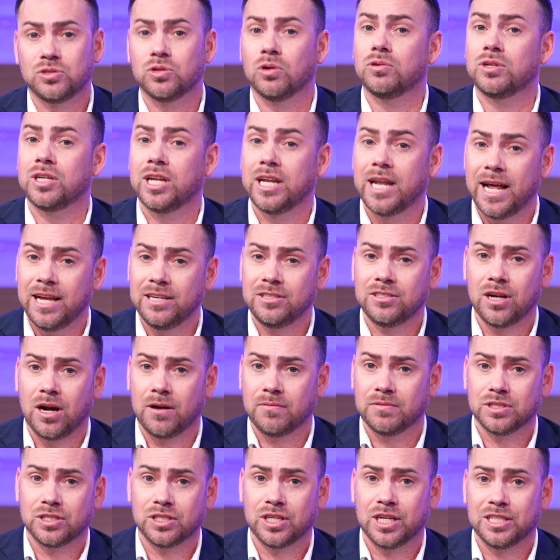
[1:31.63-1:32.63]
So today's
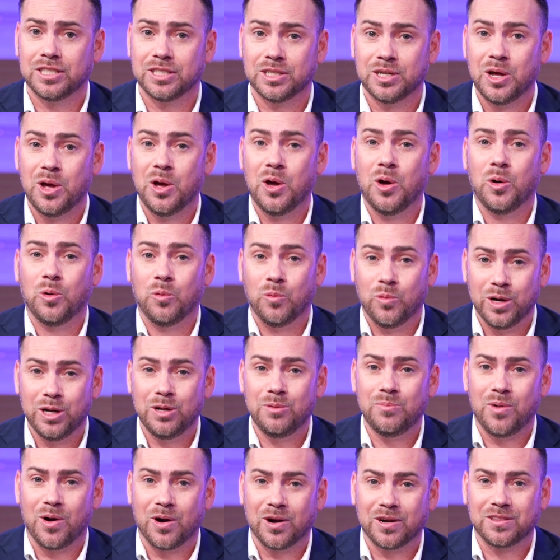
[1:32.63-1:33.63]
conversation
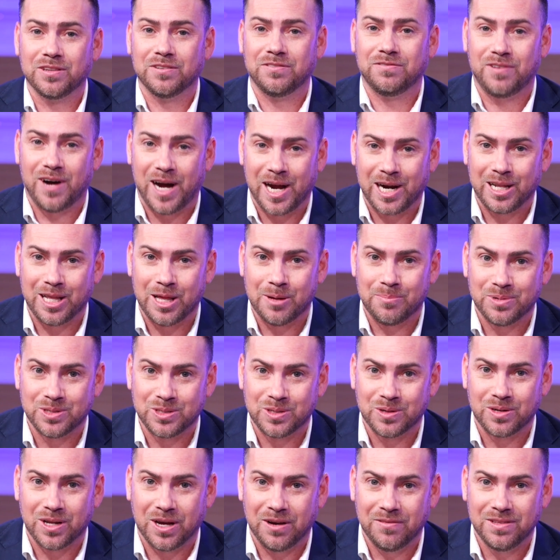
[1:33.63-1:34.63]
will mark the final
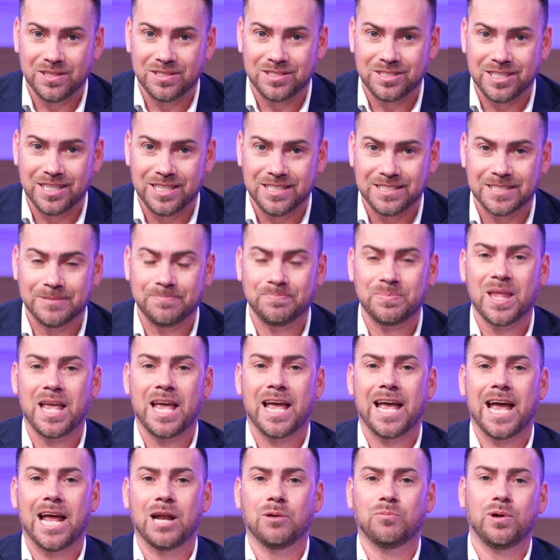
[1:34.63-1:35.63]
episode of the season,
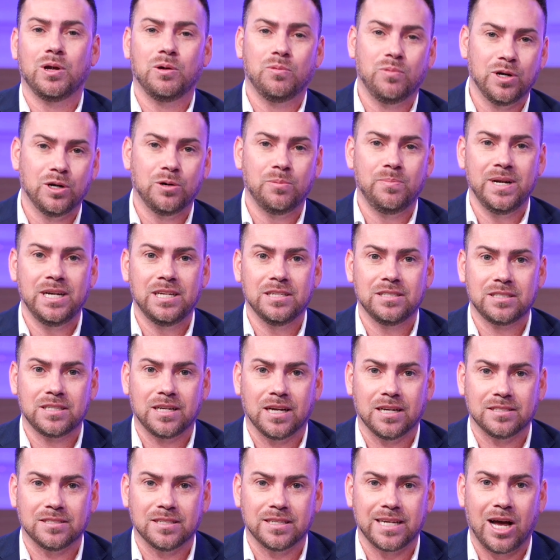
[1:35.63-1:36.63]
and we will be
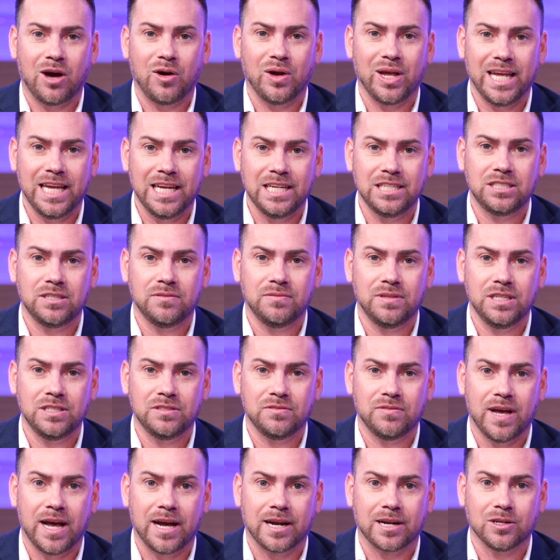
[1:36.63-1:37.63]
discussing how each of
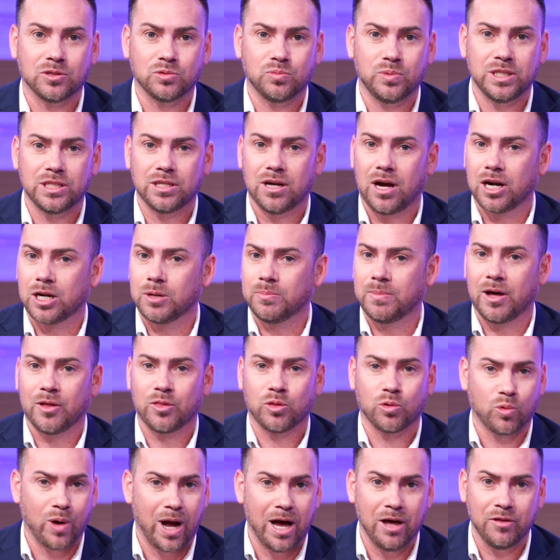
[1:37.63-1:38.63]
these factors we talked
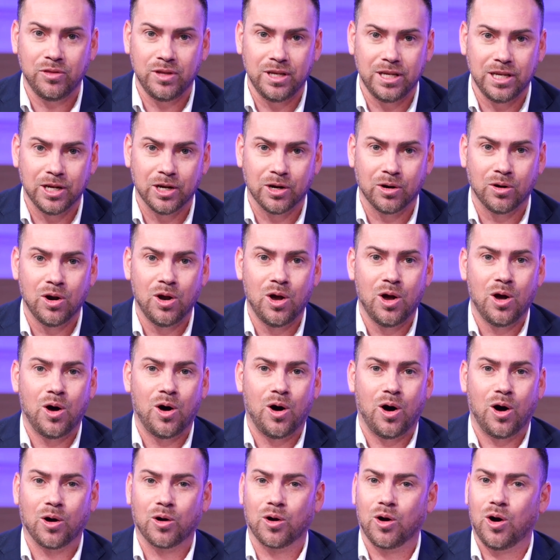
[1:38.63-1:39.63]
about throughout the year
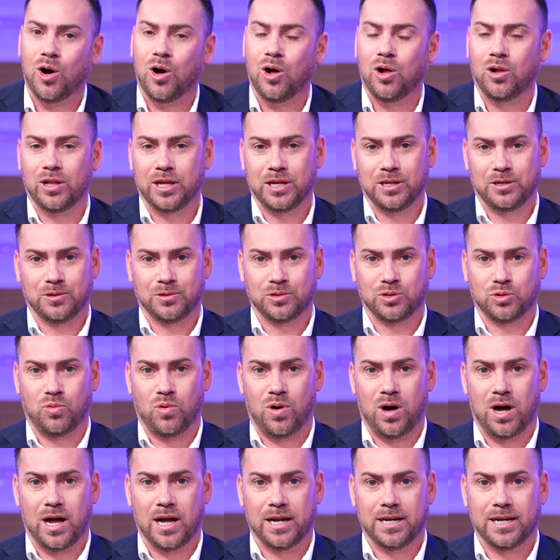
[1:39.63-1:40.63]
are all
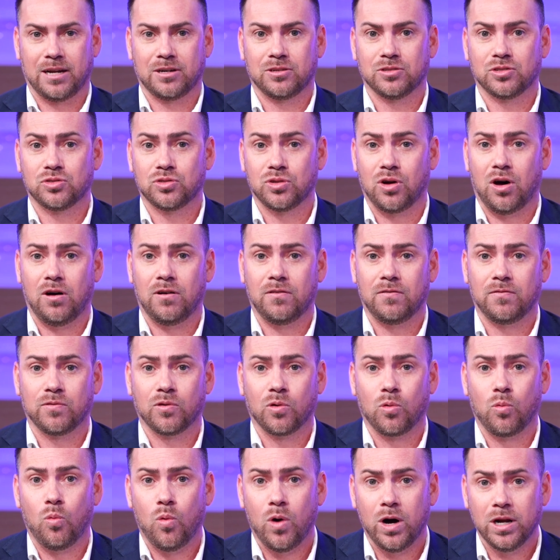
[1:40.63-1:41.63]
intertwined. Now, to solve
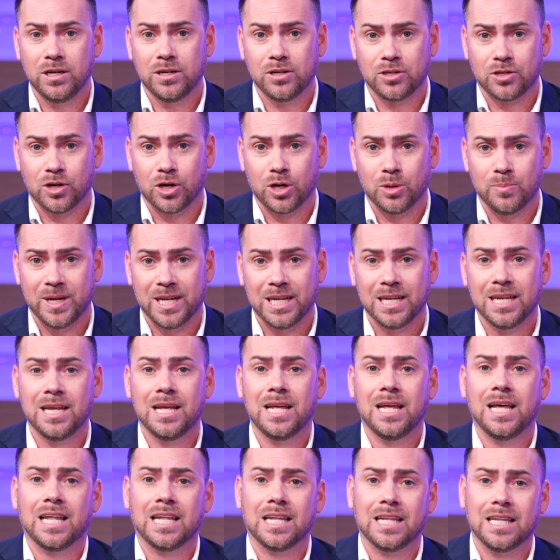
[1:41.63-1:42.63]
for one determinant,
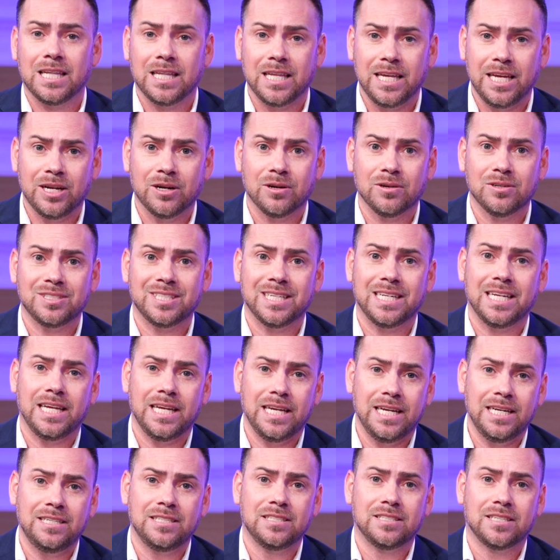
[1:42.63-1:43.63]
leaders in
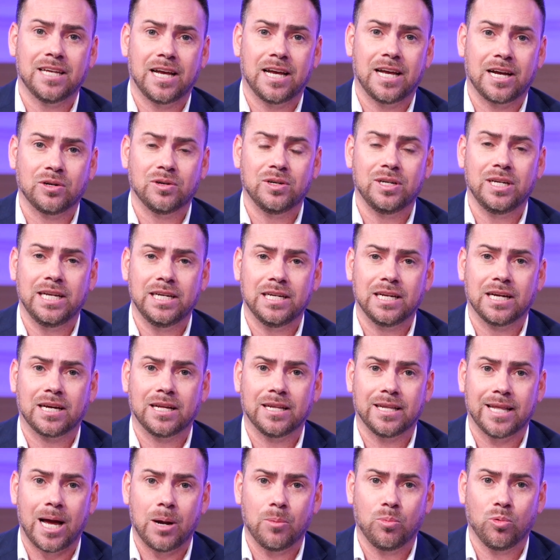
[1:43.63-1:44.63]
each sector need to
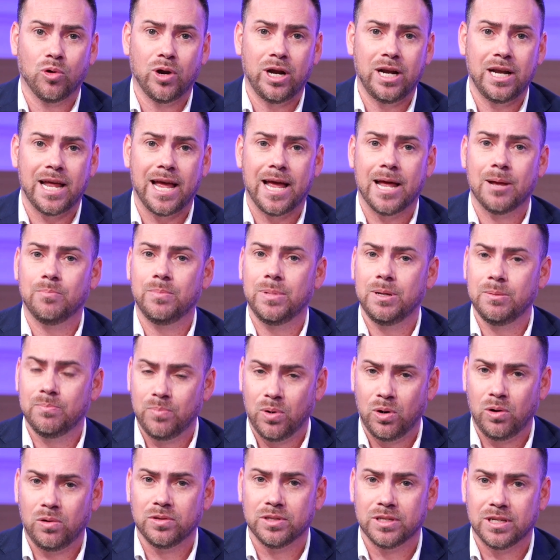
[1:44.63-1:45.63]
collaborate and be
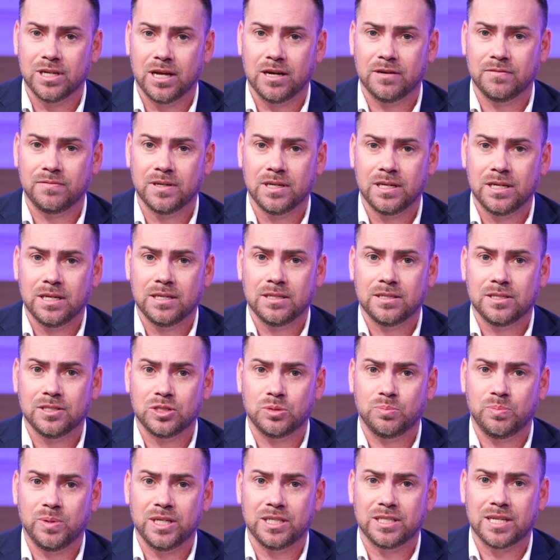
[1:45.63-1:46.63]
bold enough to
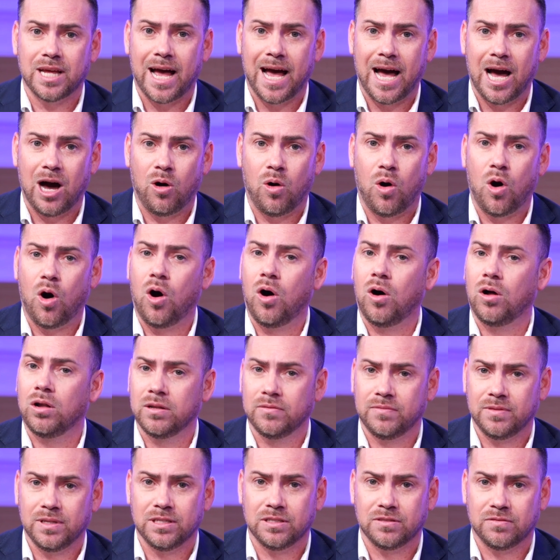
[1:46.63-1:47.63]
speak to how all
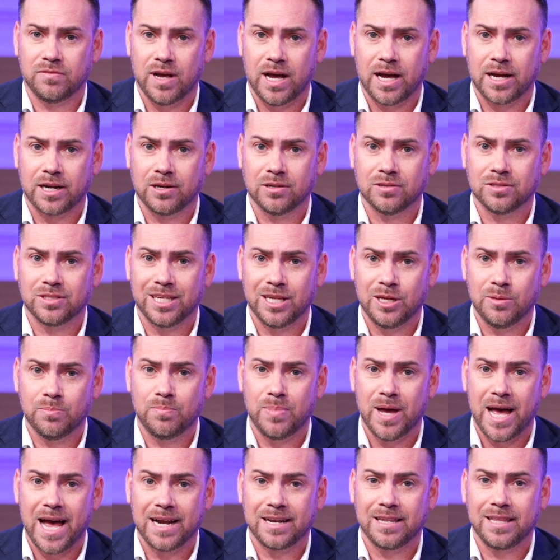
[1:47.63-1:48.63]
of these factors
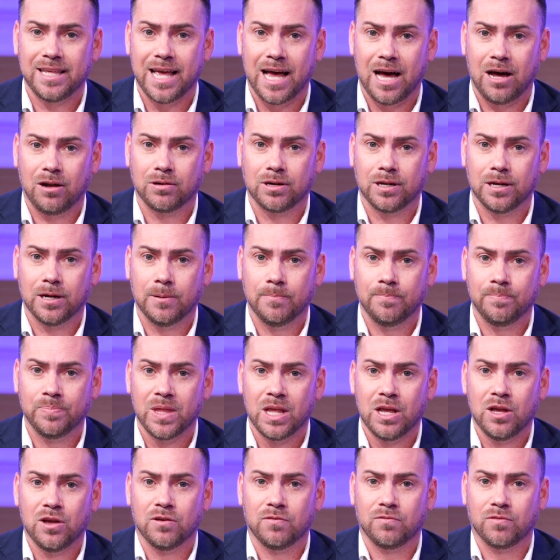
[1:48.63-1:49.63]
impact the outcome
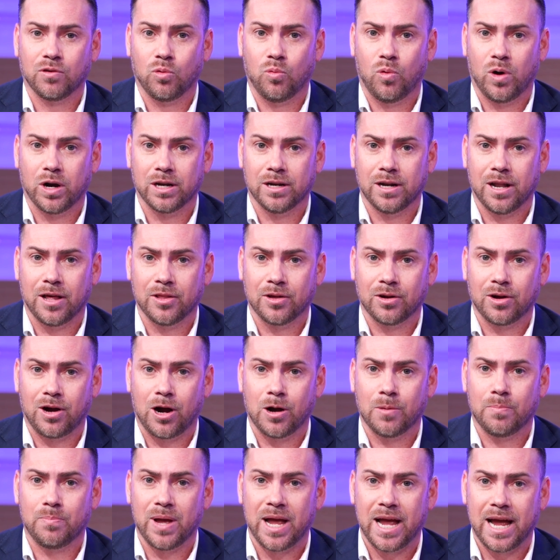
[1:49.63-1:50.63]
for one another.
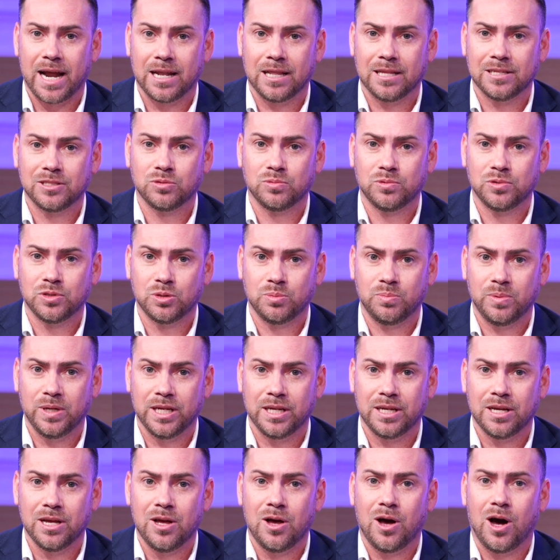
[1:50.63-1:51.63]
Our panelists will
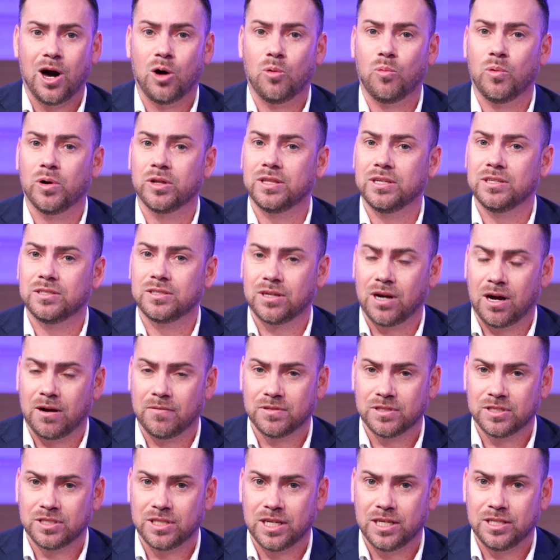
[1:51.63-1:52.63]
speak on what these
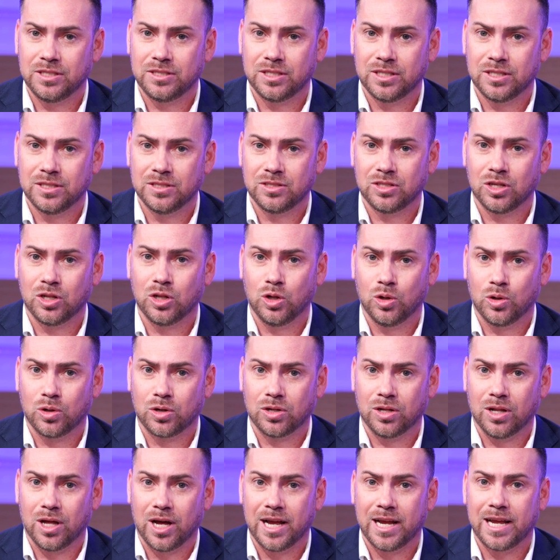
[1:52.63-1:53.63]
conversations
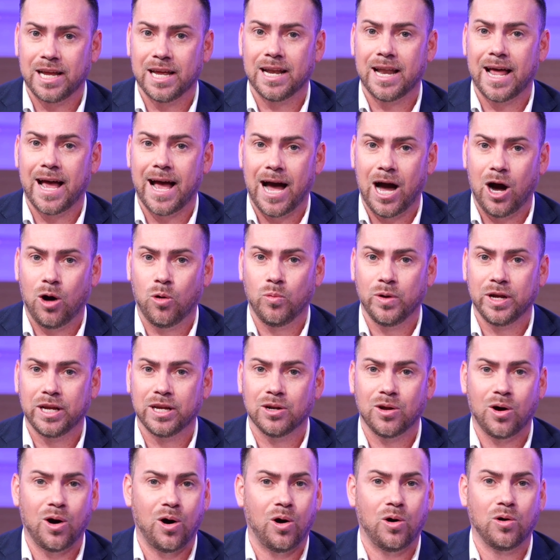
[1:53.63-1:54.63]
look like and how we
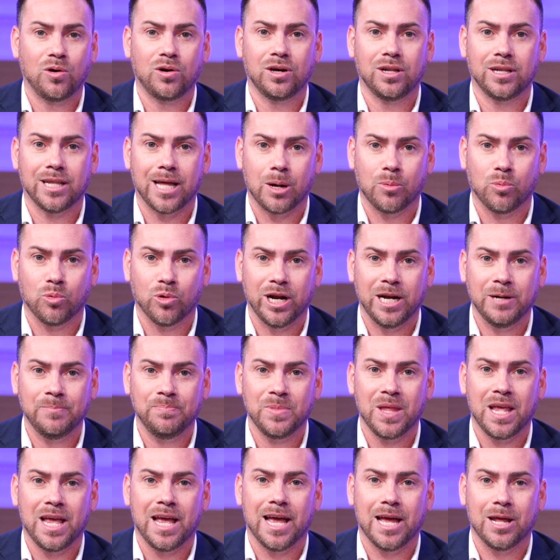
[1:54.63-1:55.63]
can all collaborate
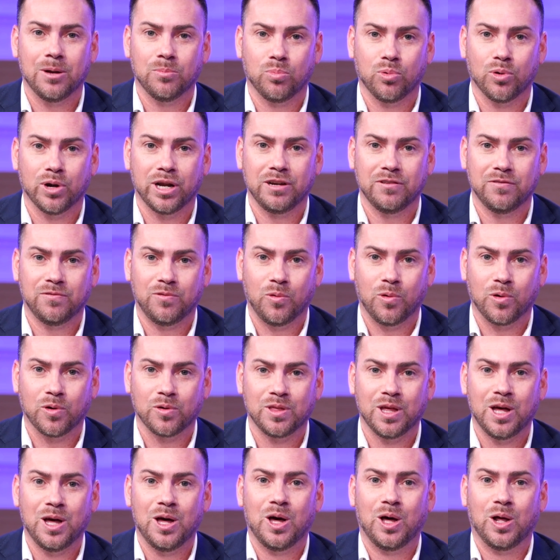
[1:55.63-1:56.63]
and bring
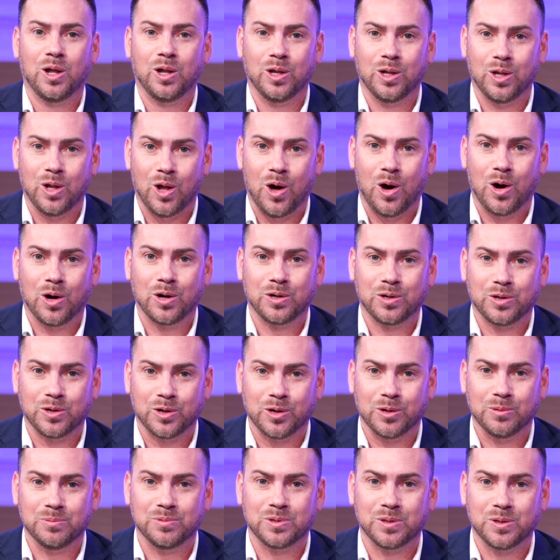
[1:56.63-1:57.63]
forth
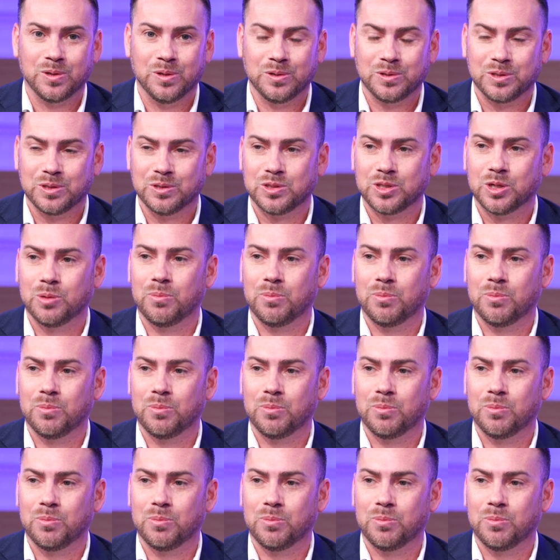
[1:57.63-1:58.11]
long-term solutions. So